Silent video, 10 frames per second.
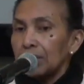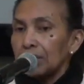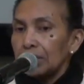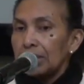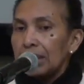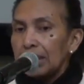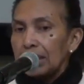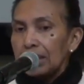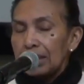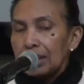to
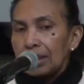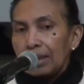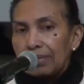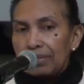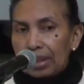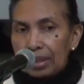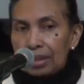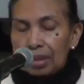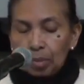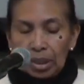is that I find
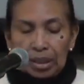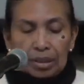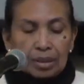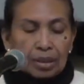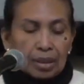this place.